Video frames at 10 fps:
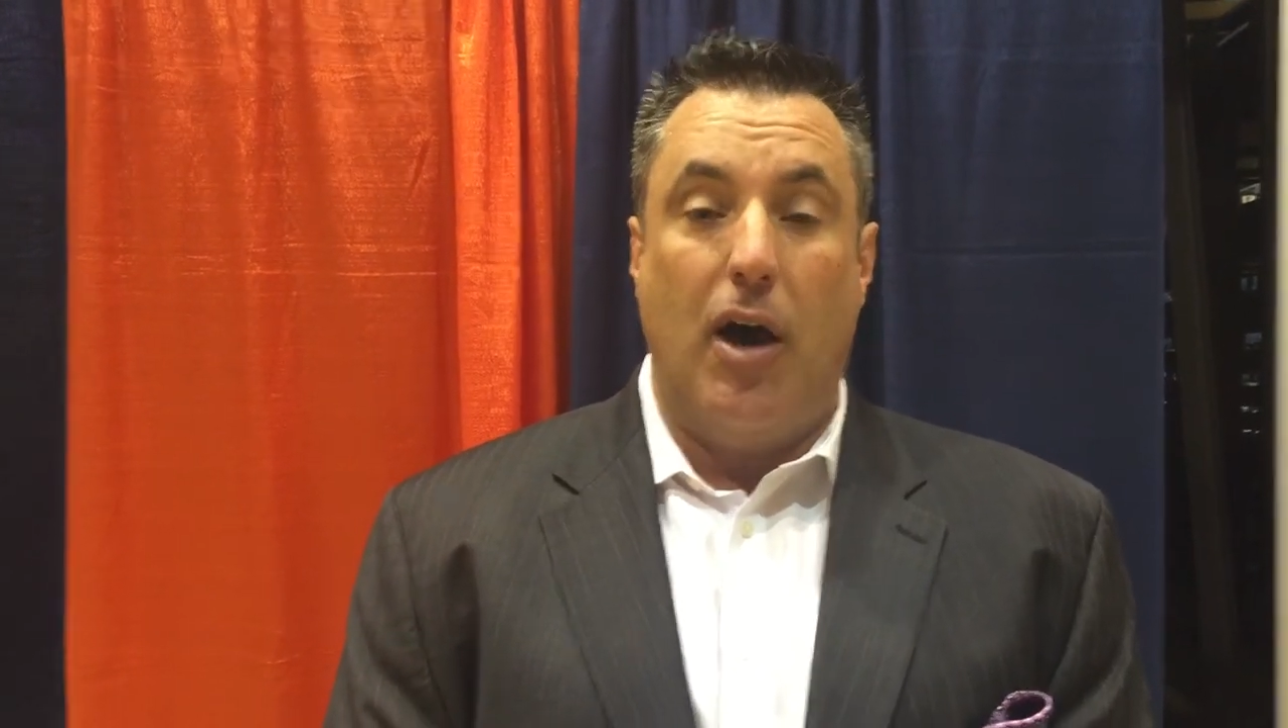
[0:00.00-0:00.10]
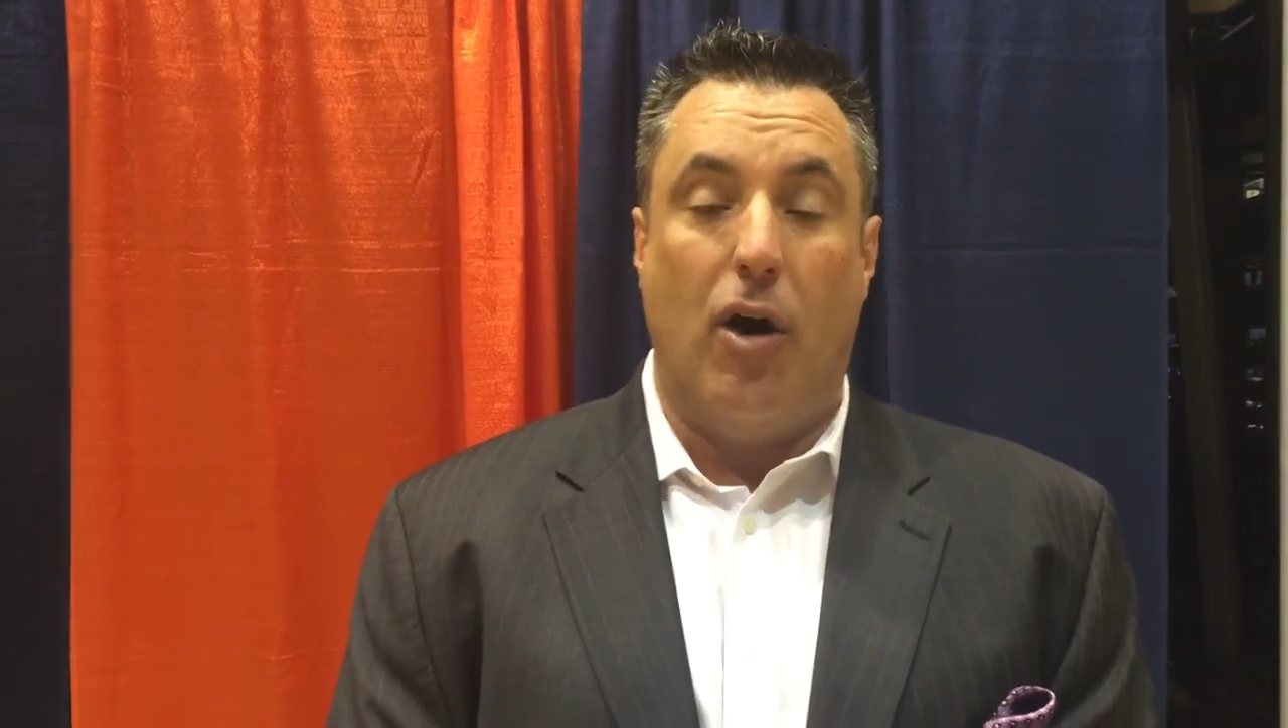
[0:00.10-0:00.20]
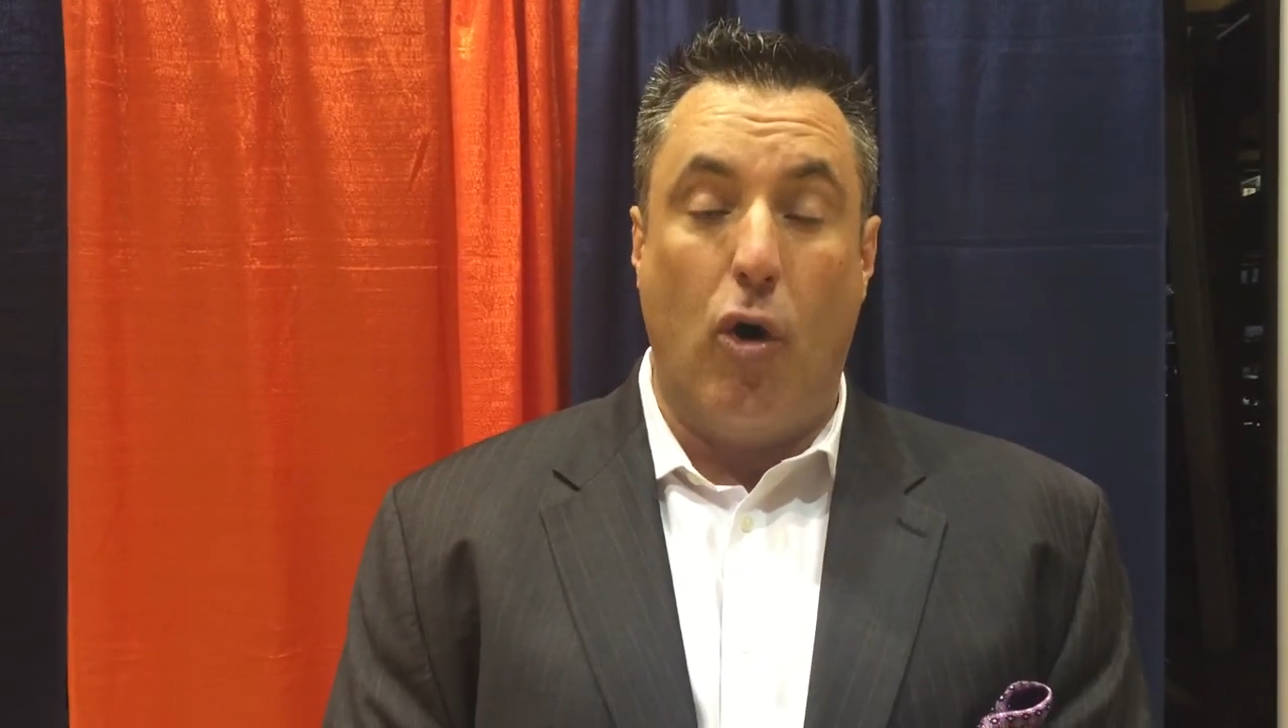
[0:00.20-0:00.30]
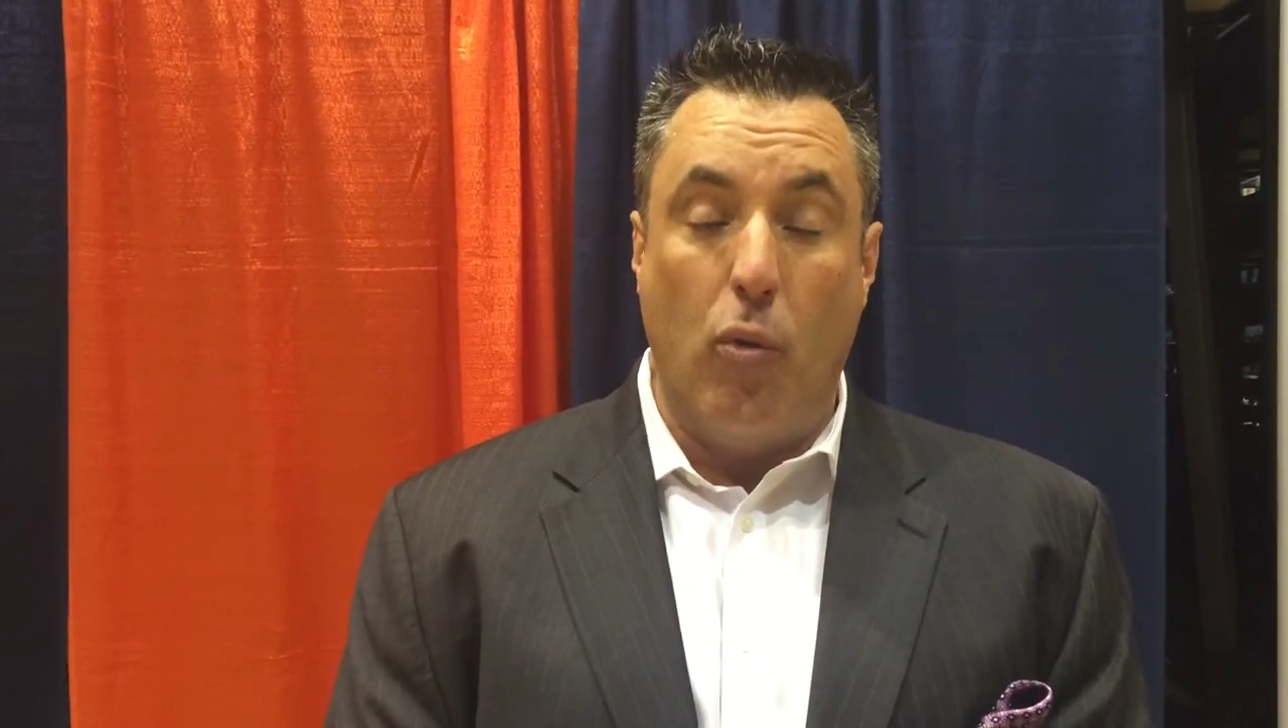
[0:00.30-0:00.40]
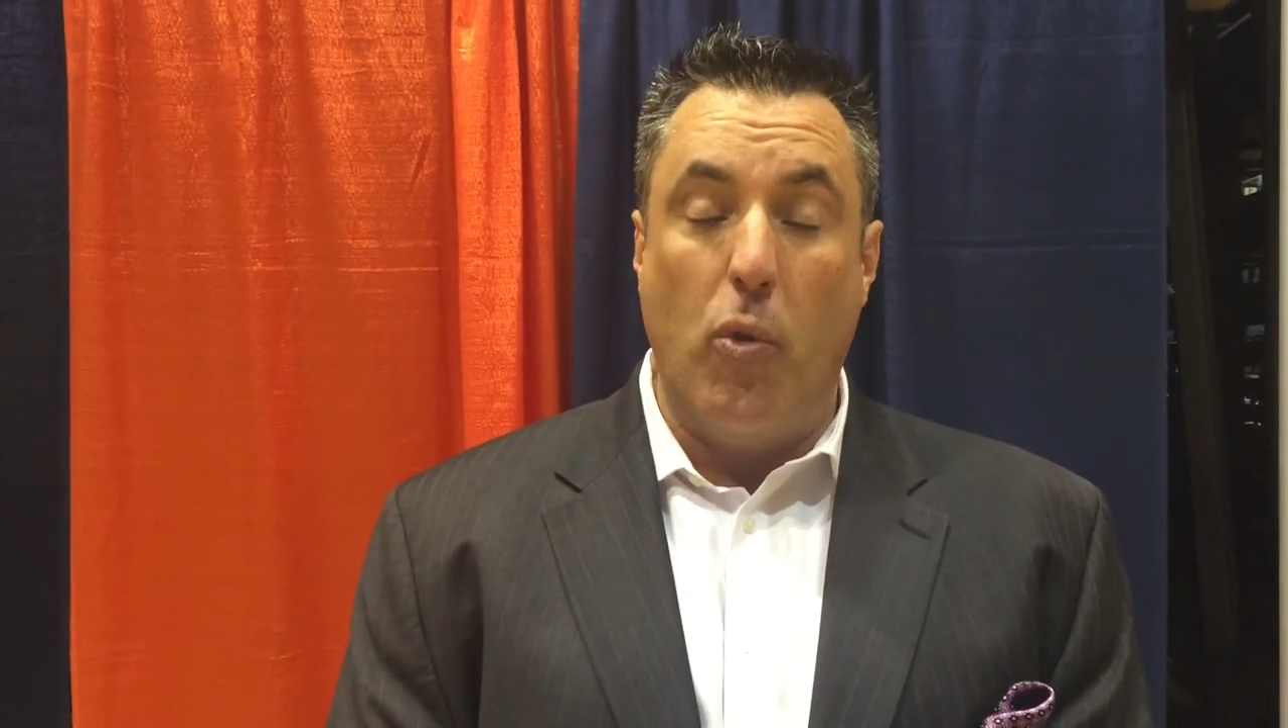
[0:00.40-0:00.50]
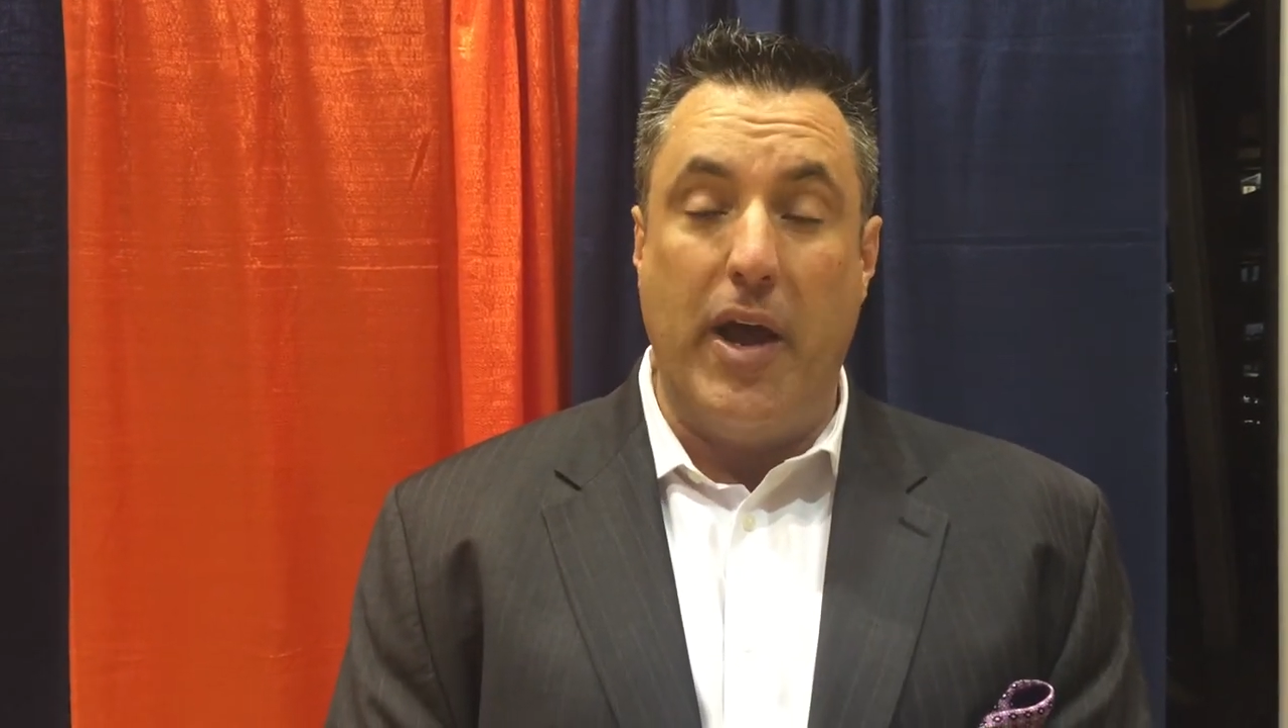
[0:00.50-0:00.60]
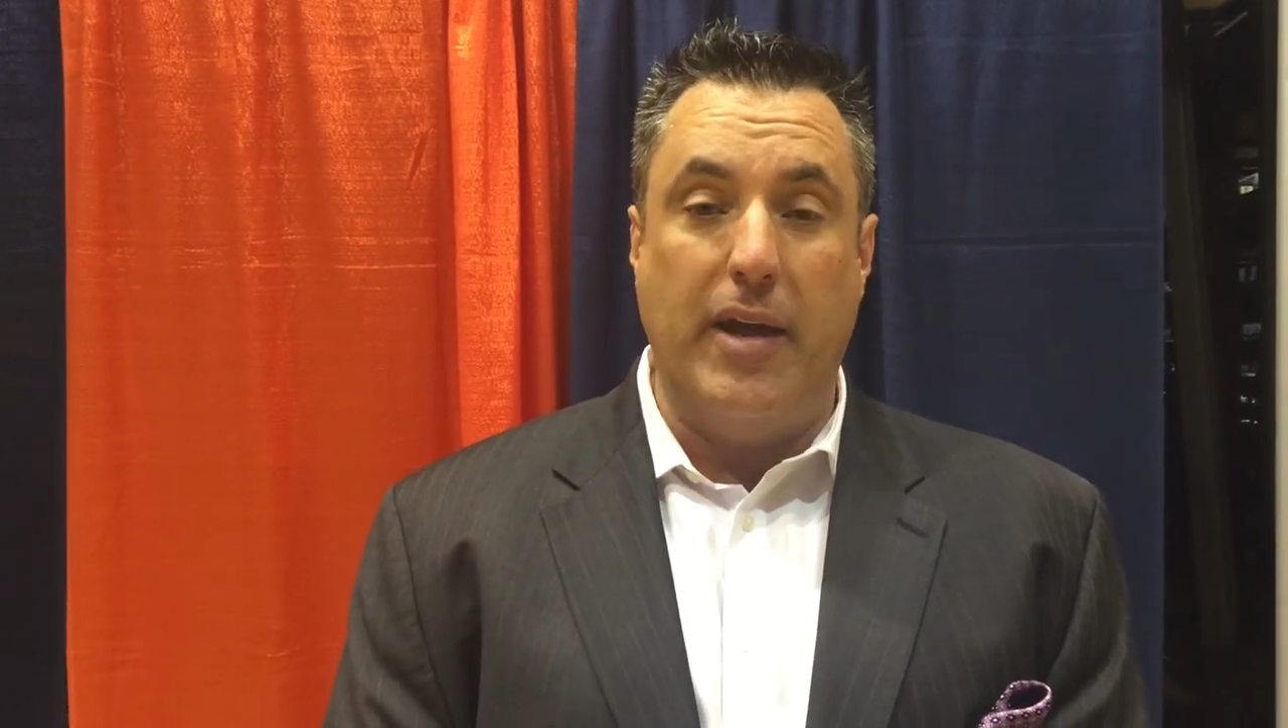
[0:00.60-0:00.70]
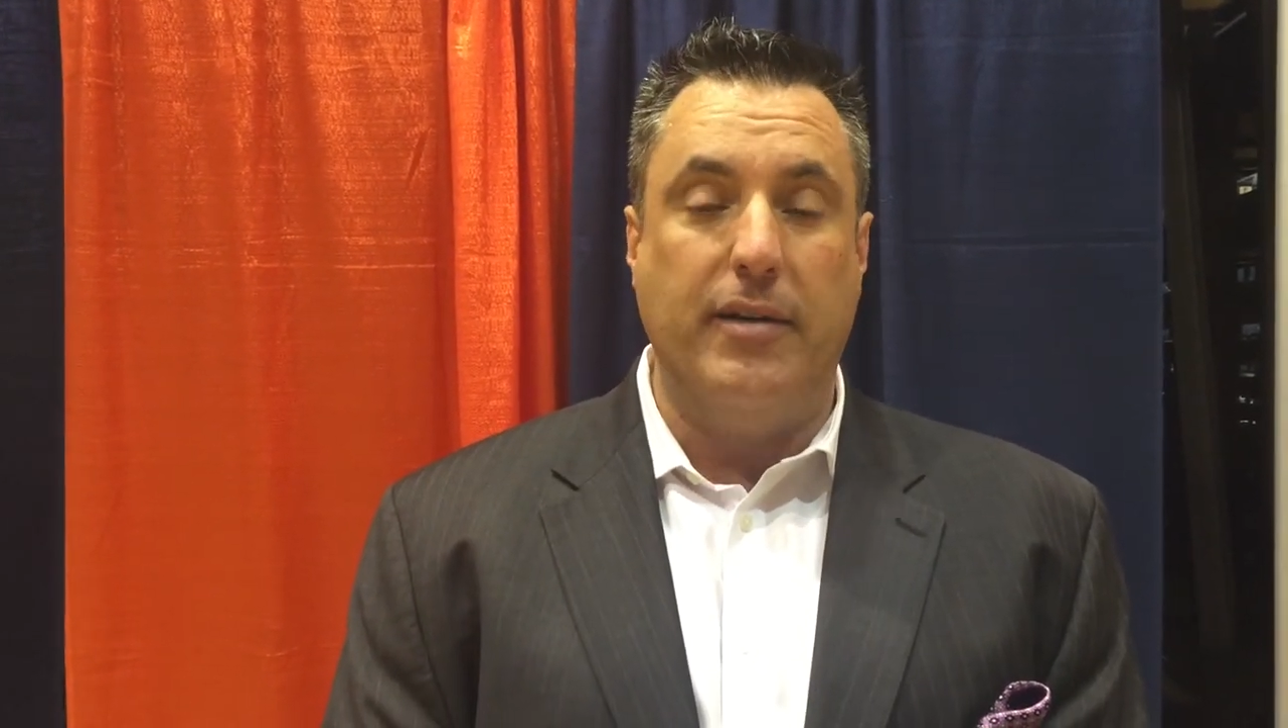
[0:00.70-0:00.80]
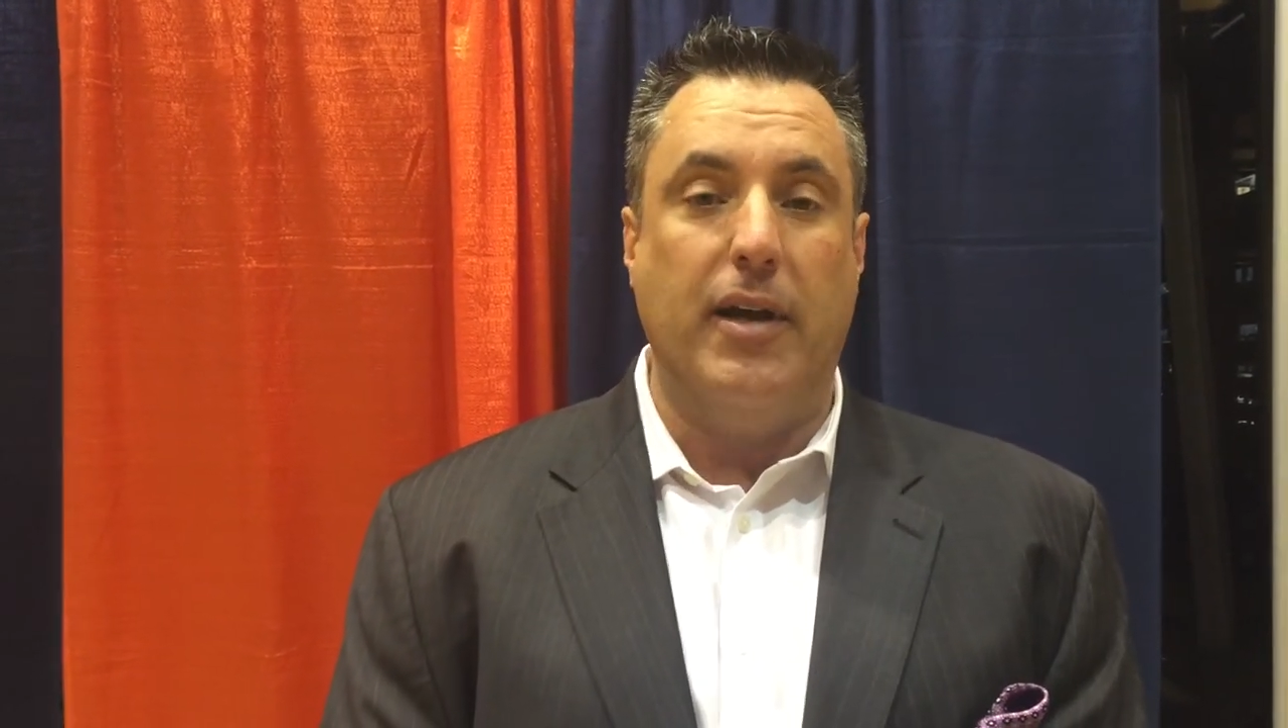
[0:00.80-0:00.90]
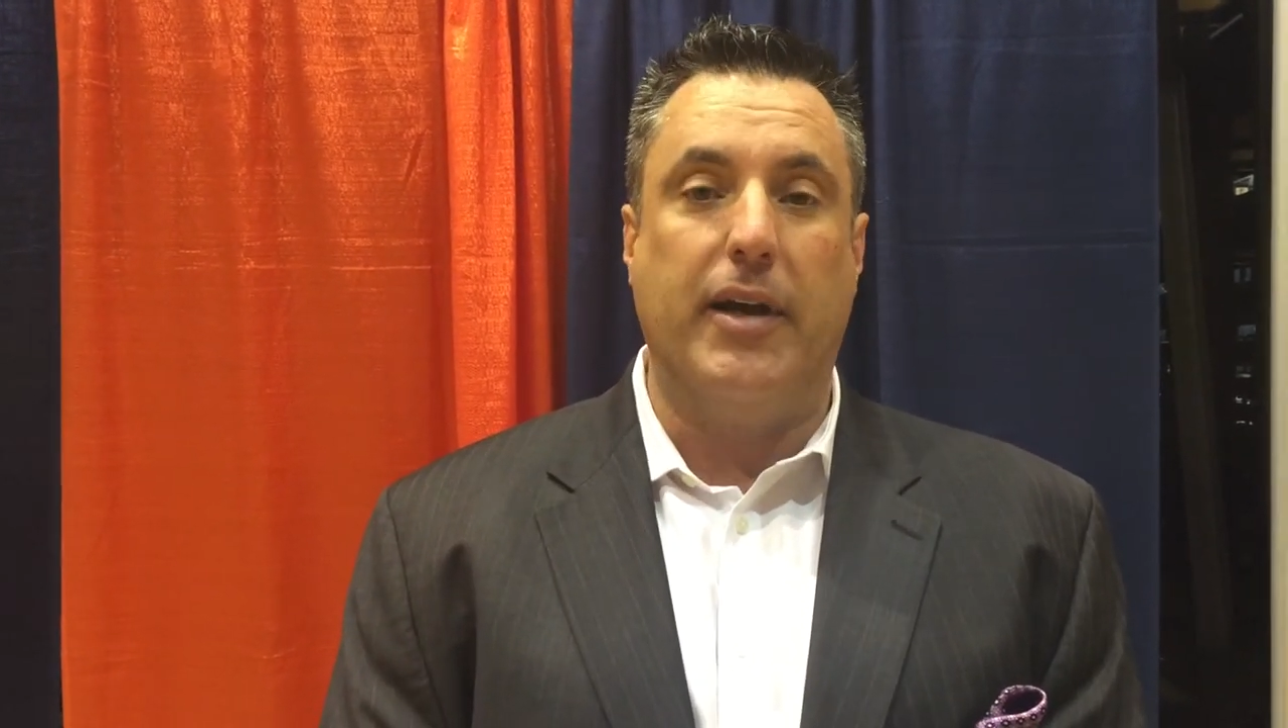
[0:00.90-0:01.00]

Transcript: home win